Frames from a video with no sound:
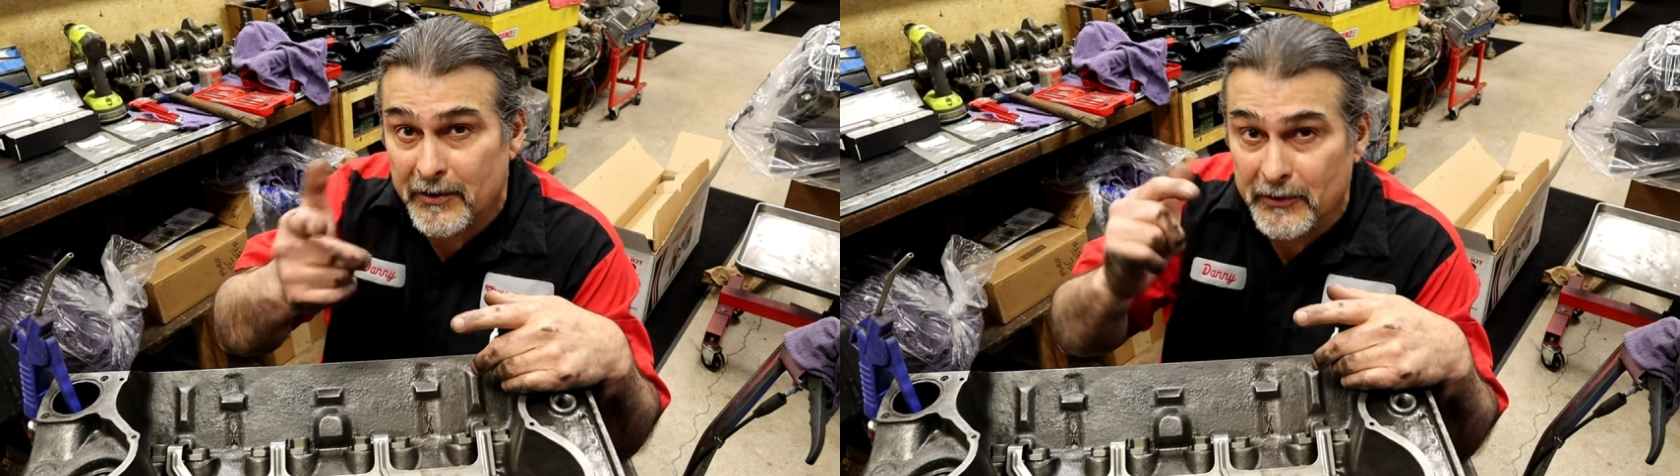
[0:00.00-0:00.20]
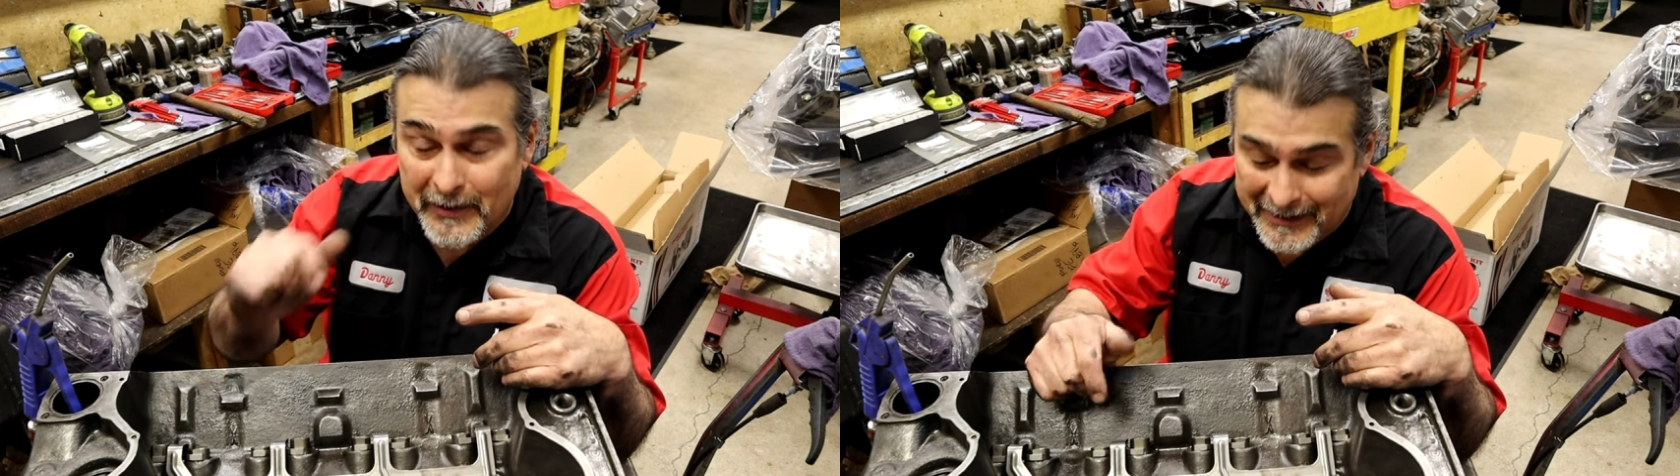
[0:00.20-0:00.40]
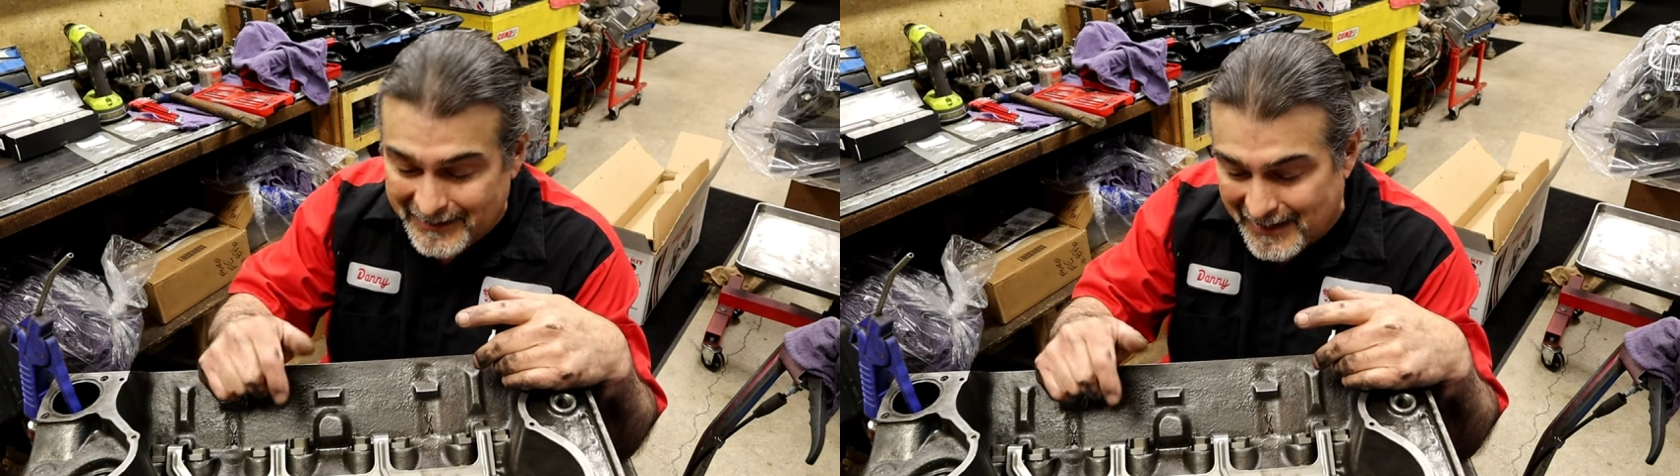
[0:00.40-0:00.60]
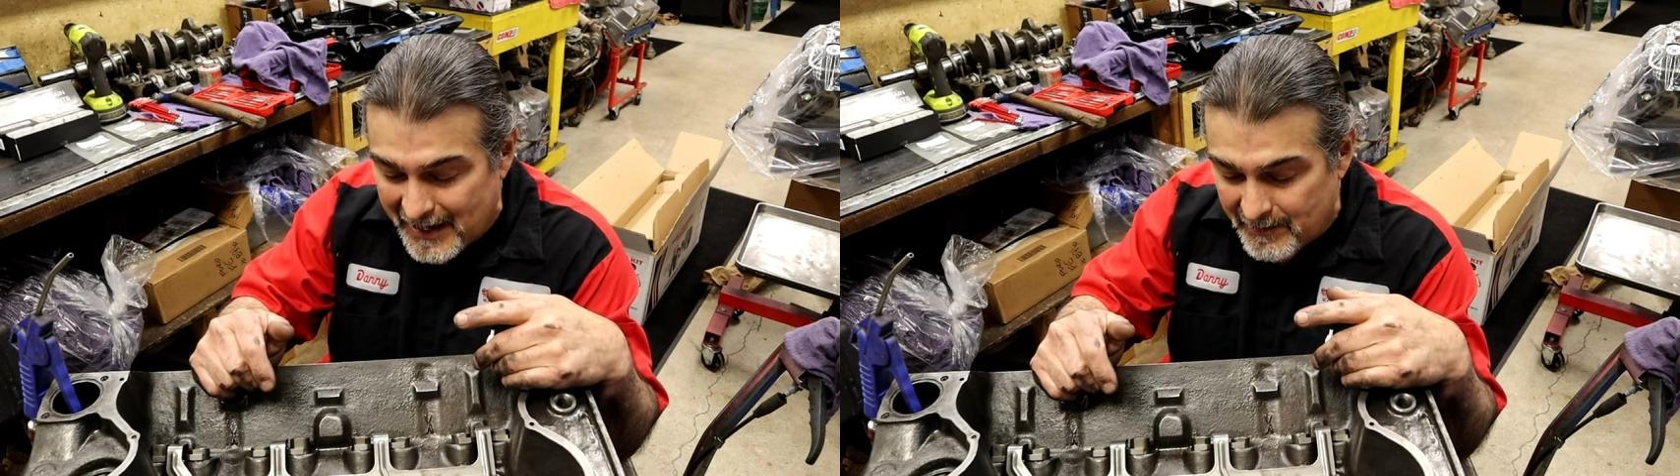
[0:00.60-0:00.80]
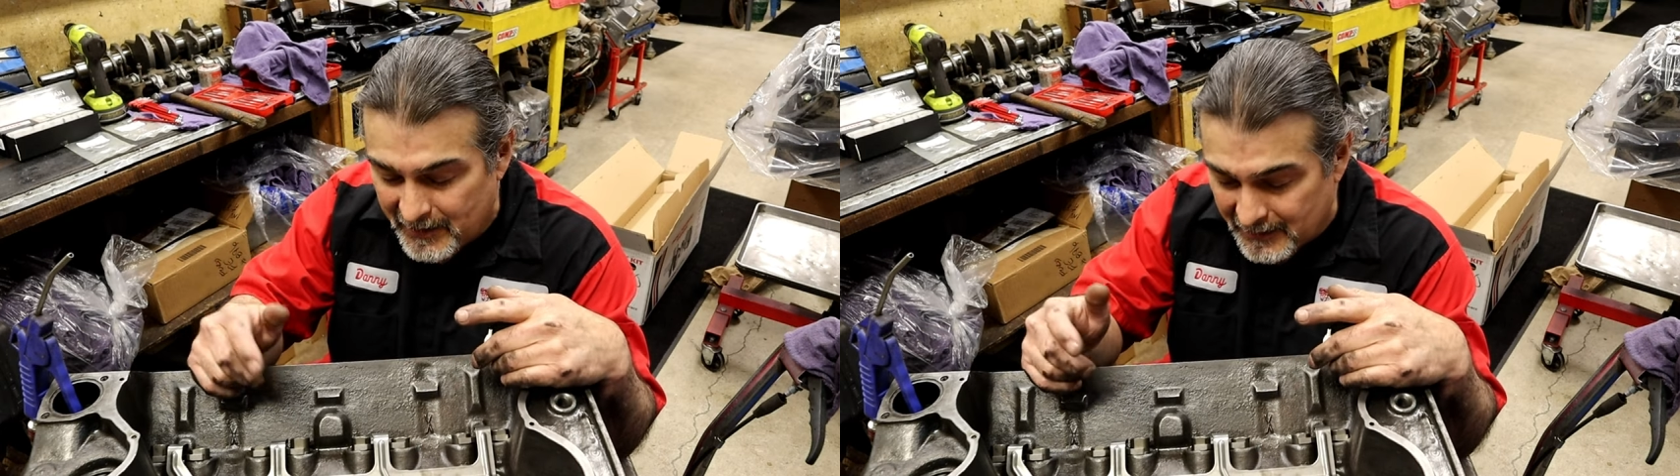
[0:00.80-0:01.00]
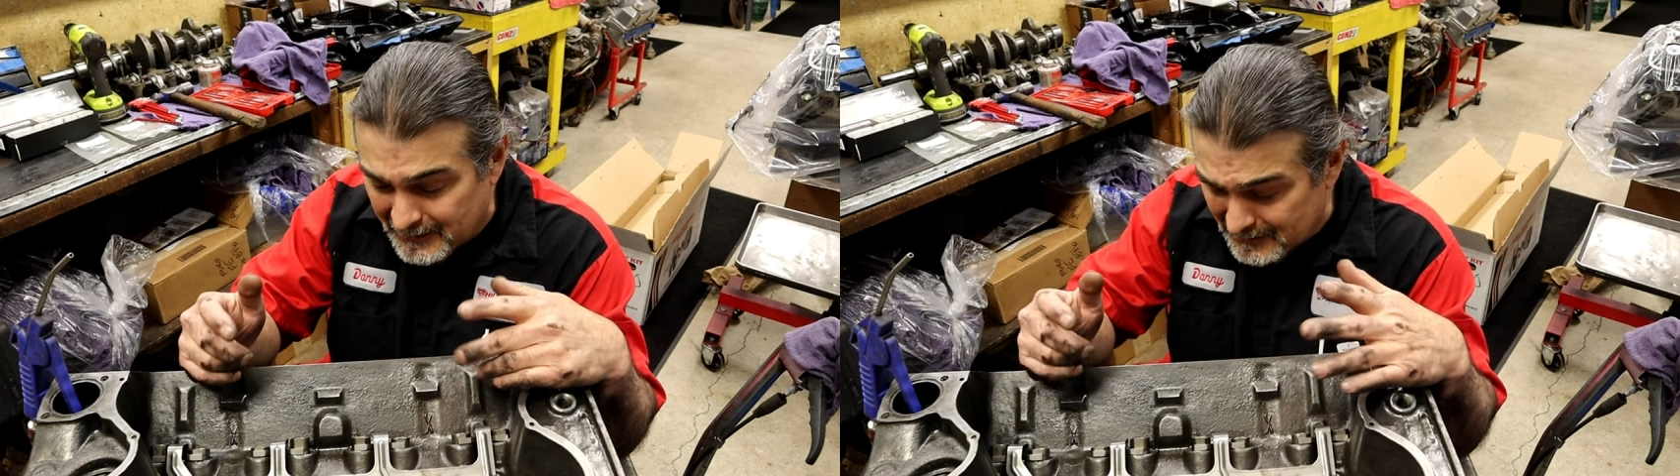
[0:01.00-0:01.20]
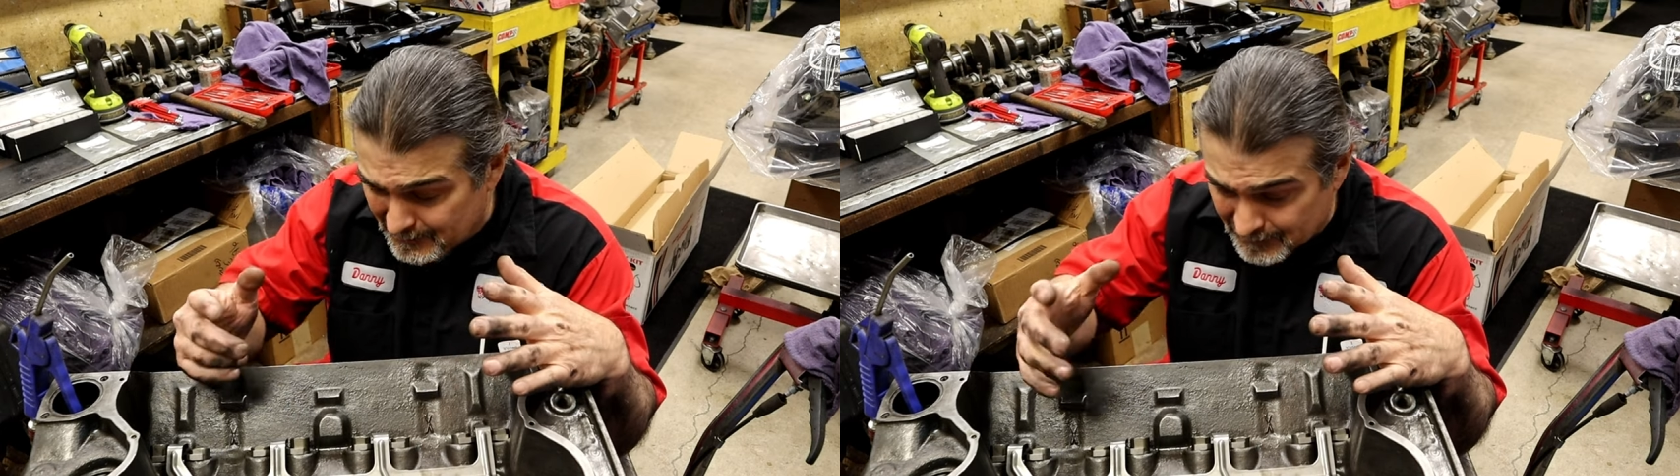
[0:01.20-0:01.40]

you'll hit the cam bearings.